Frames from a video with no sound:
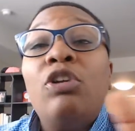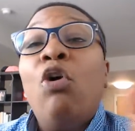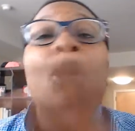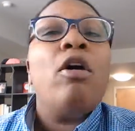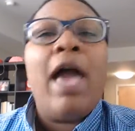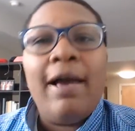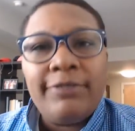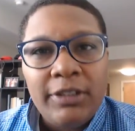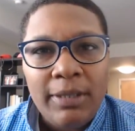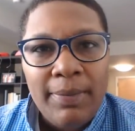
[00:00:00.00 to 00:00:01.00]
long
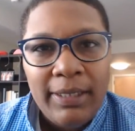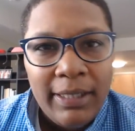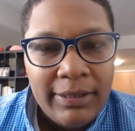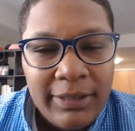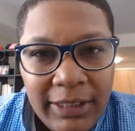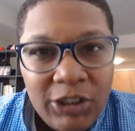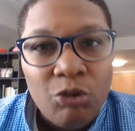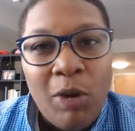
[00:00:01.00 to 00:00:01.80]
after they made that decision.